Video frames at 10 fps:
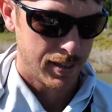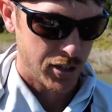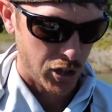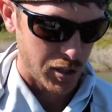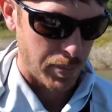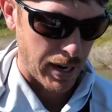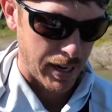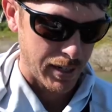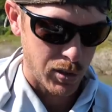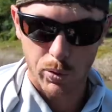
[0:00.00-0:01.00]
just
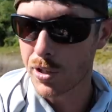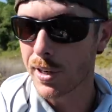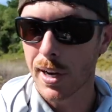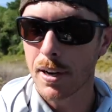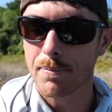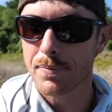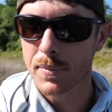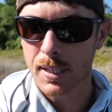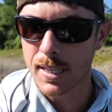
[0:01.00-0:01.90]
by switching up the